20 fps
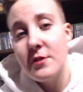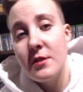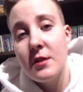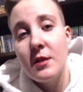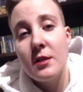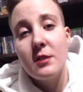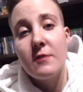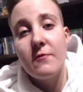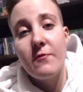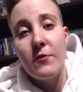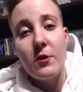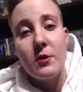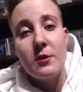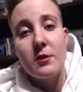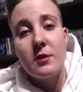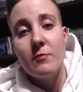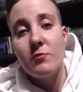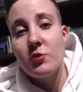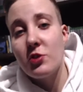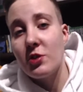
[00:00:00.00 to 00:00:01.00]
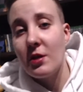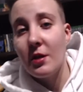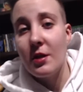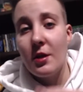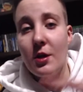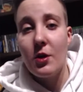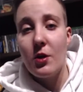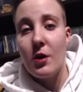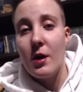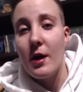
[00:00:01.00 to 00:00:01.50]
things first, I'm just gonna
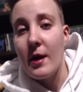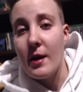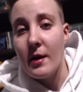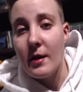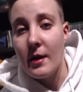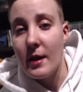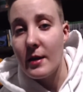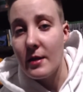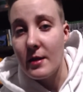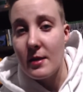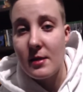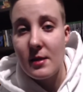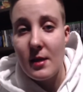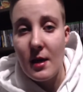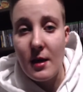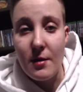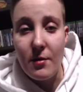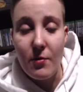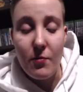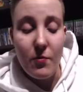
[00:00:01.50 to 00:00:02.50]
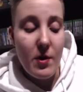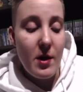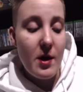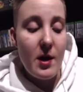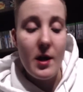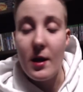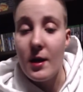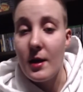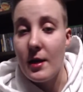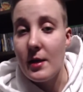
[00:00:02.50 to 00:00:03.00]
go ahead and get this out of the
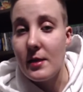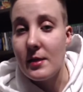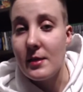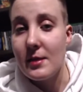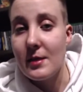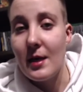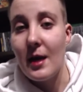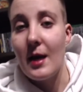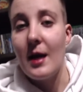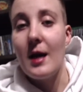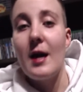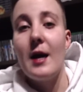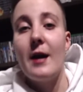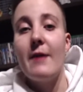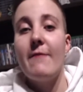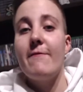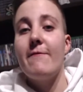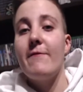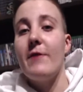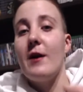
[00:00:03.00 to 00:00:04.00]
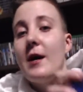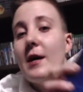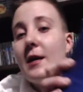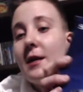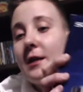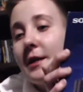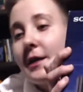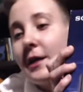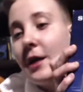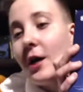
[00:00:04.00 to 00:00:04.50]
way, is I
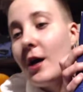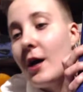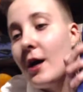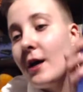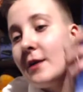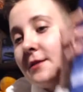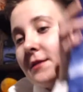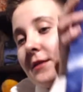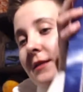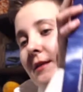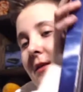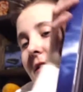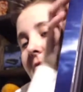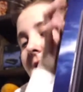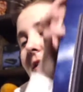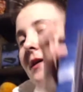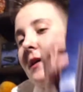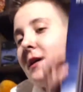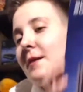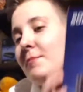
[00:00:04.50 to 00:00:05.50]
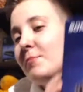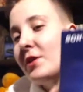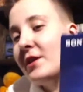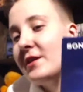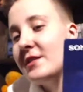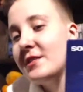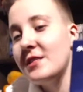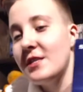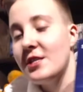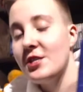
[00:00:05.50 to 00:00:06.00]
finally got a
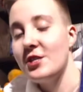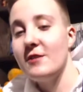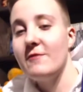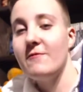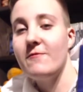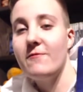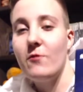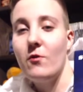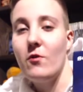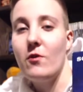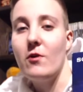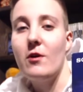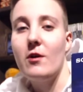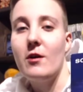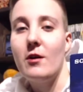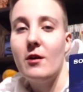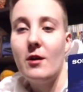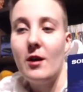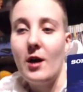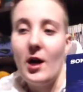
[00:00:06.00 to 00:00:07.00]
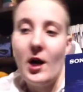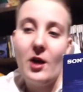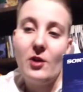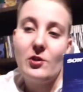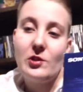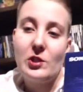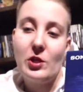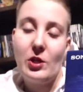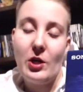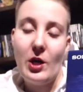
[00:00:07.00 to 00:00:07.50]
PlayStation 4. I
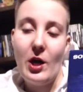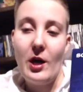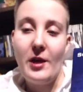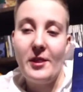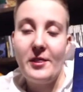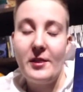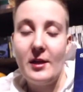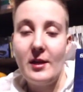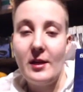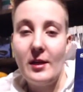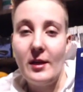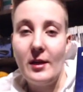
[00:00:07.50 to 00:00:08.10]
also got the